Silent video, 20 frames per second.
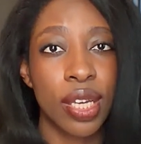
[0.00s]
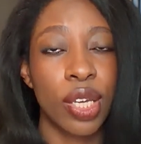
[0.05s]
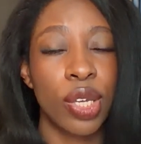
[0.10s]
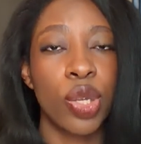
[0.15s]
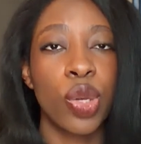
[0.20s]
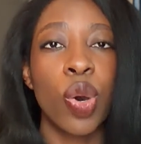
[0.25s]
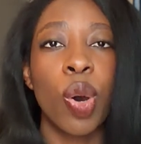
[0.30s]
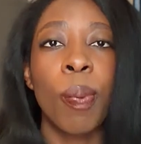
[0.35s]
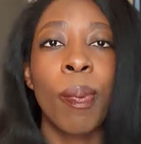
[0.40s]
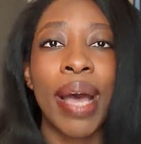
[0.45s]

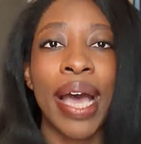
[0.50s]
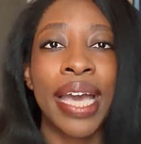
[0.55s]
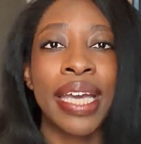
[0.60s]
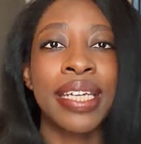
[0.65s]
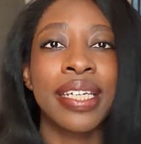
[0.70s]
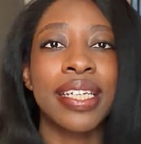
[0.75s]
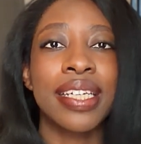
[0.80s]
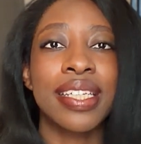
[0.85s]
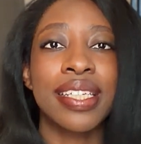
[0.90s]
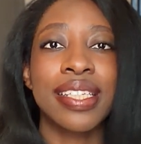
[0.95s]
Your
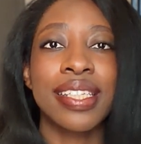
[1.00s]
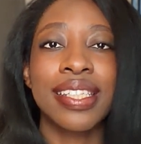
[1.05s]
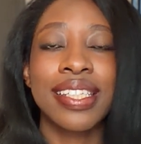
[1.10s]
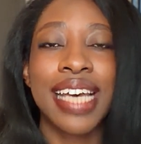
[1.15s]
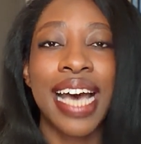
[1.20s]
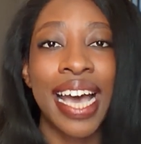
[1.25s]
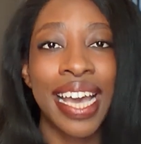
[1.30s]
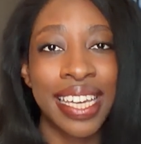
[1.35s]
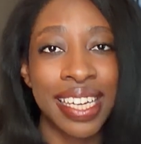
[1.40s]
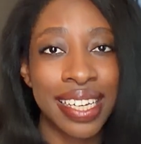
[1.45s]
mind is
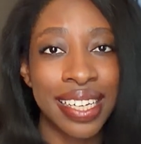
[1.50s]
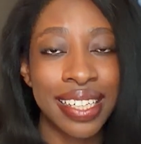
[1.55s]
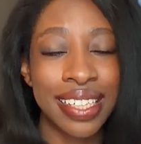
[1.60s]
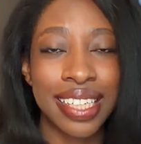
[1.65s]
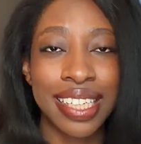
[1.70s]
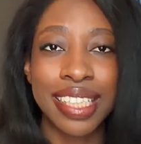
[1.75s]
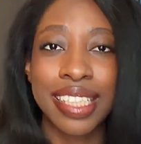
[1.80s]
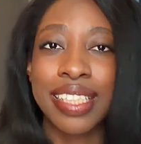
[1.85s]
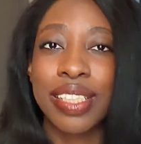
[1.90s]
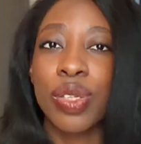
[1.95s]
tired,
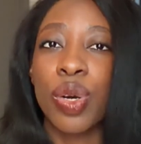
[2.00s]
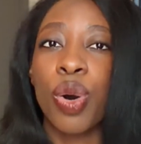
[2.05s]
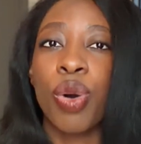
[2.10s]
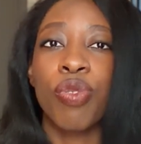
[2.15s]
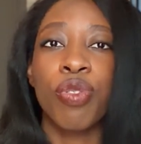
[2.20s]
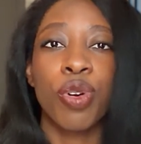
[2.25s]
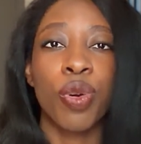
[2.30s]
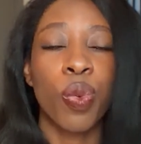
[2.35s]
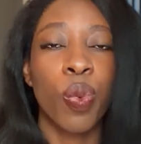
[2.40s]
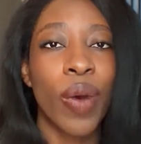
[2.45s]
it's
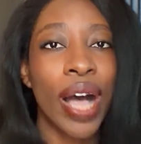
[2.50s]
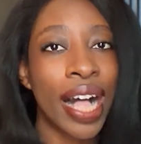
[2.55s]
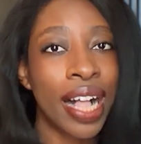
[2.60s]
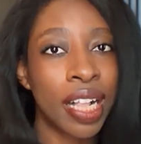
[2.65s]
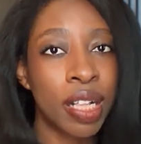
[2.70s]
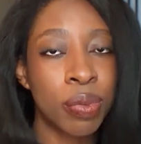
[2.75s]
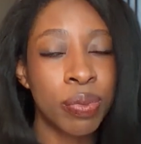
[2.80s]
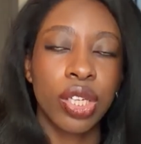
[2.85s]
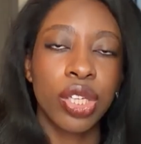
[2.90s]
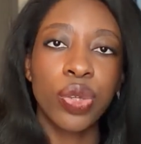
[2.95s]

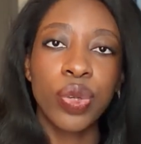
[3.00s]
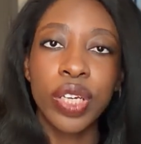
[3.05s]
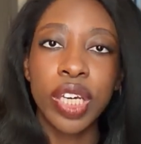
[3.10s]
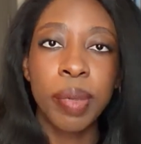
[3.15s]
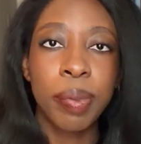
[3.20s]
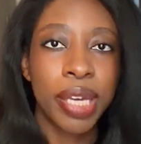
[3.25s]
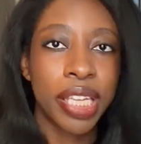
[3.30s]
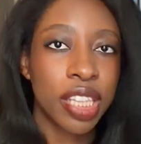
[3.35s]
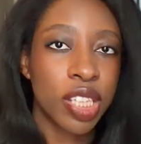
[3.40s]
overwhelmed. You can make